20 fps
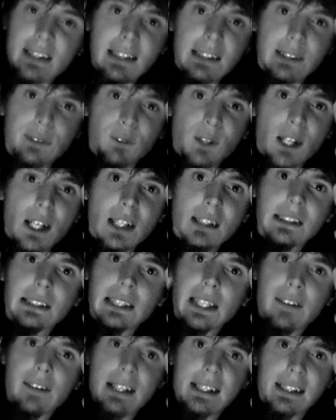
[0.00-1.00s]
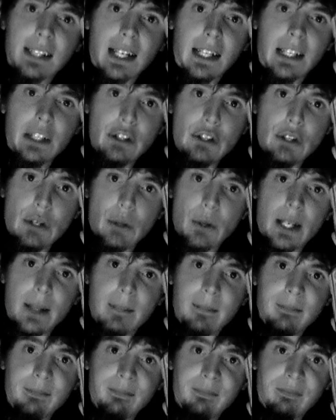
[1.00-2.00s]
this vlog series I can do it.
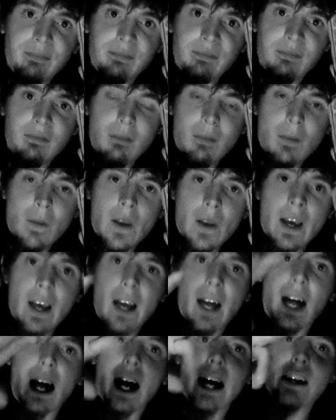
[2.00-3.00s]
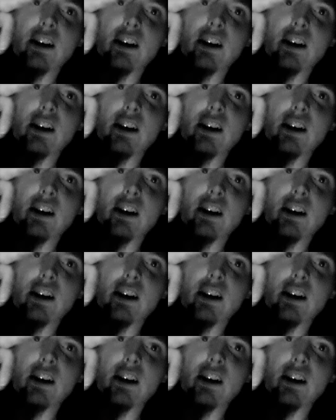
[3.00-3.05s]
I